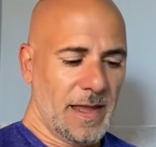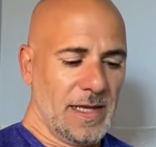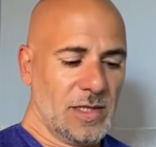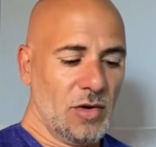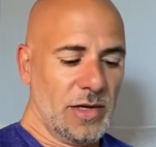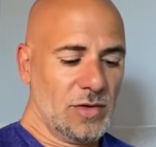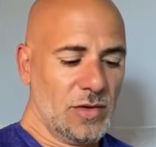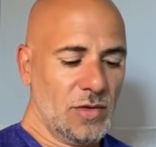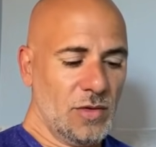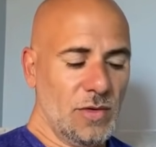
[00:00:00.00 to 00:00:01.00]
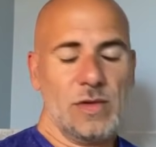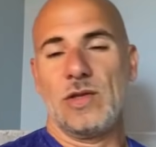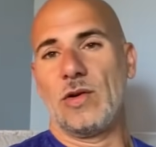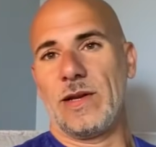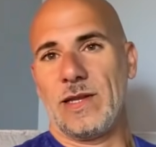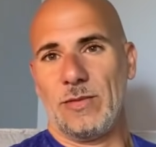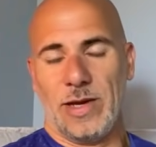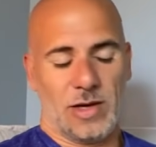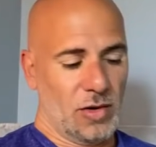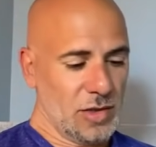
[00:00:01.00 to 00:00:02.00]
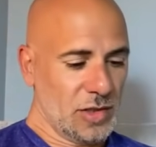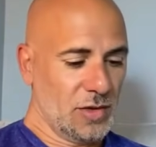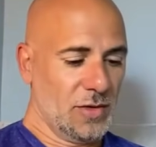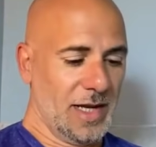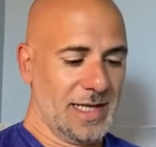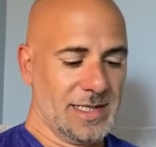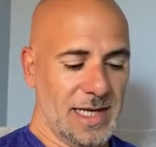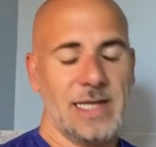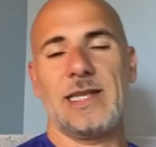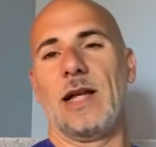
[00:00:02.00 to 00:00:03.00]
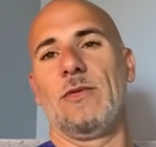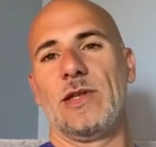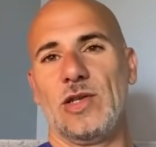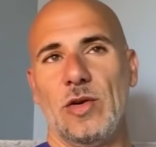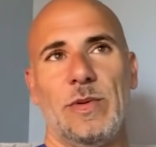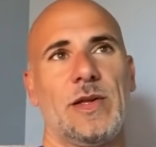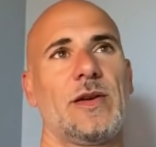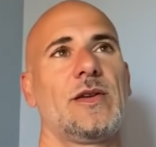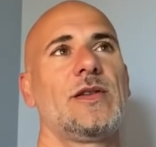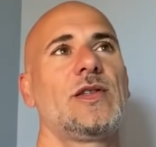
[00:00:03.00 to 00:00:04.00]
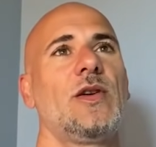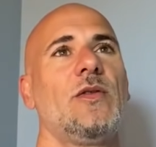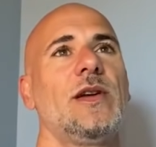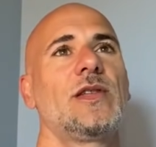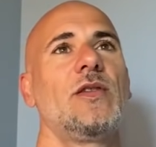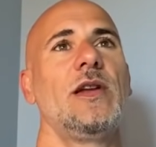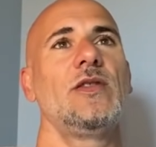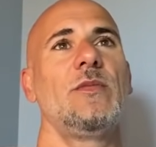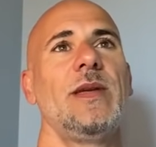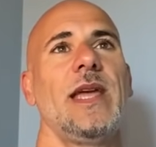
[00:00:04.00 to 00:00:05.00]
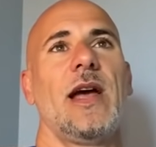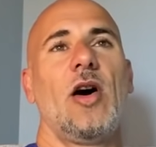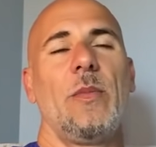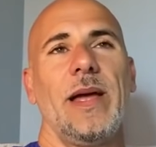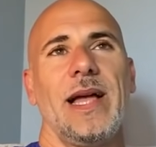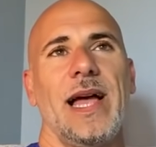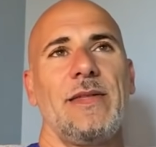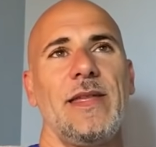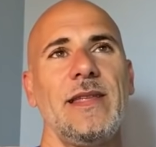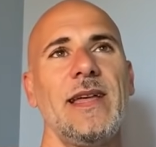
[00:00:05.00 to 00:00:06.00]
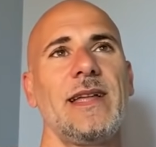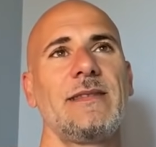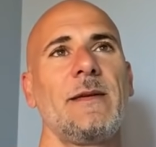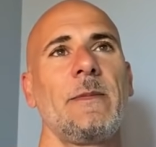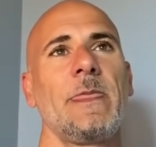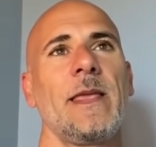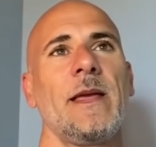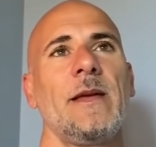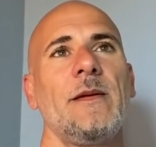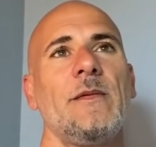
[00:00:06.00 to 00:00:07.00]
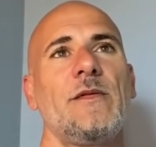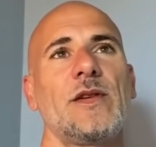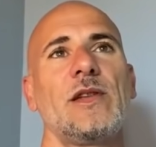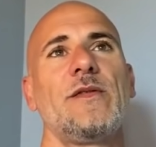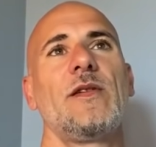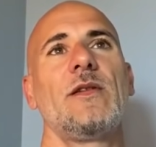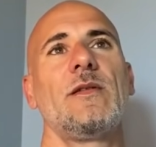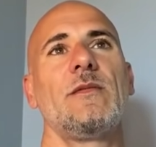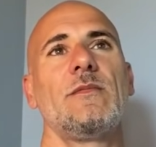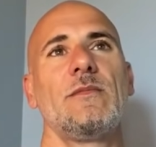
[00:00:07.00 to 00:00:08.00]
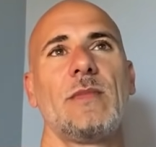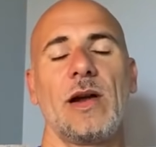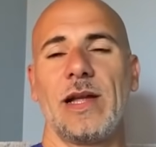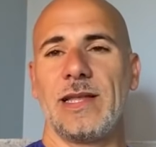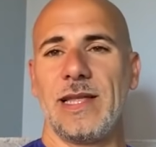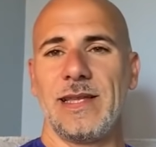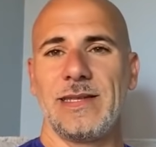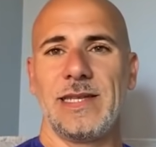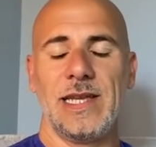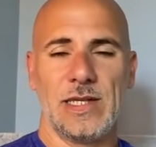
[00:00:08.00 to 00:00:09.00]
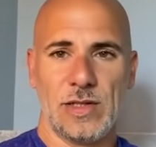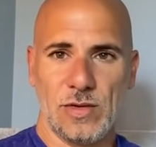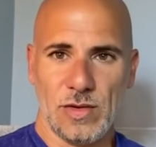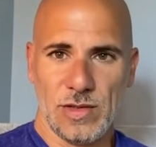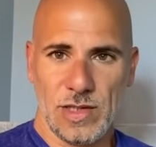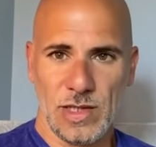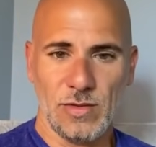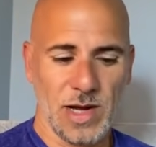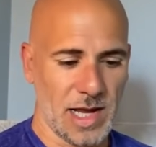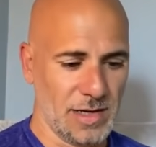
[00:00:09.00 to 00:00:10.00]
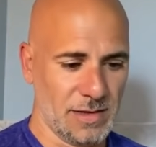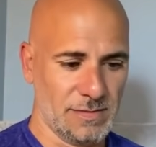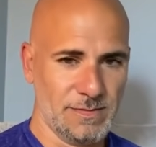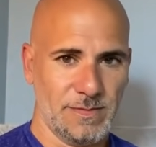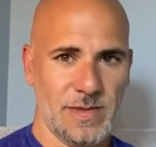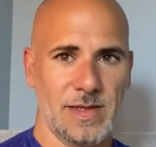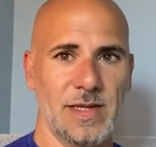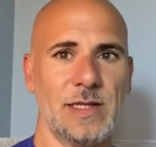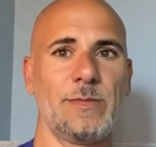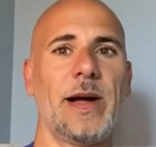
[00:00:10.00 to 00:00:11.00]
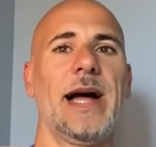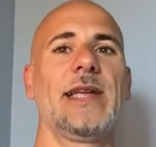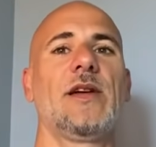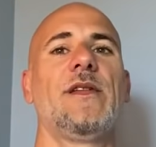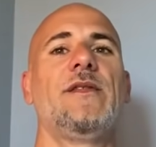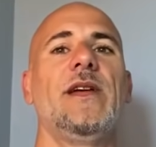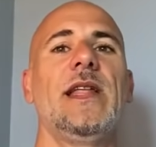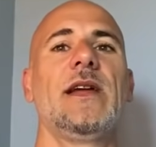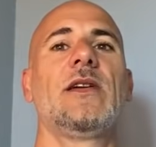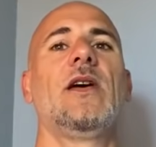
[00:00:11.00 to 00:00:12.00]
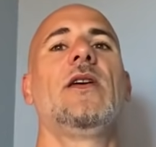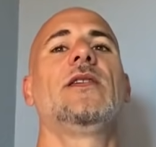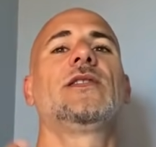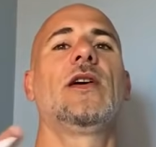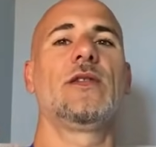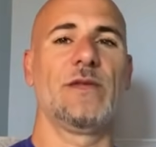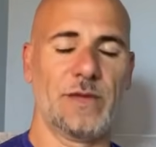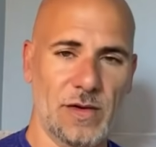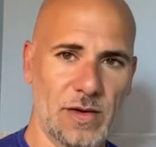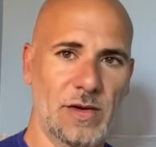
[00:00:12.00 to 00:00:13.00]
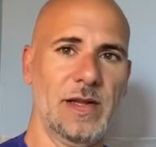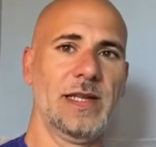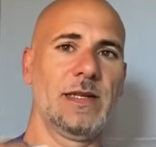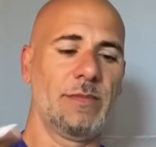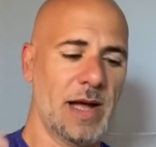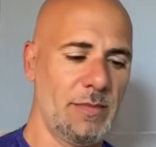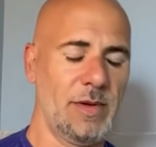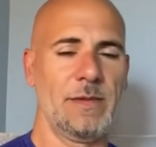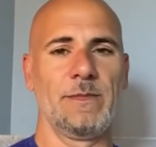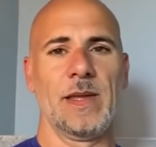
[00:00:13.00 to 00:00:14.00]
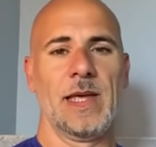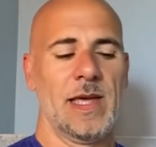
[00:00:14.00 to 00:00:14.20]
it's going to do during the week also a sextile with Jupiter. So it's going to be a help. I think that, first of all, market tendency is to continue higher, despite of a feeling, no, it's going to fall, it's a bubble.